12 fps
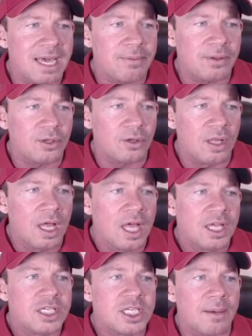type of little
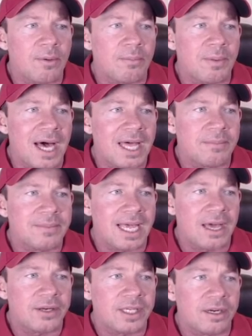double bottom
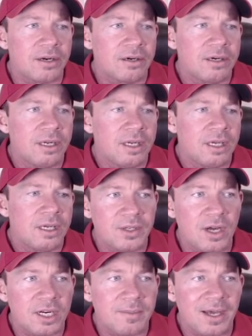down here. We
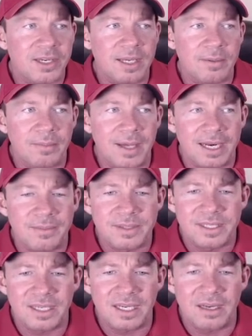talked about double
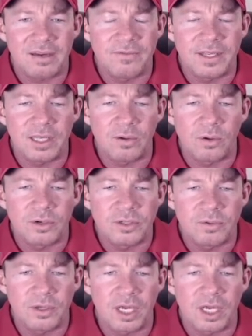bottoms uh, a video or two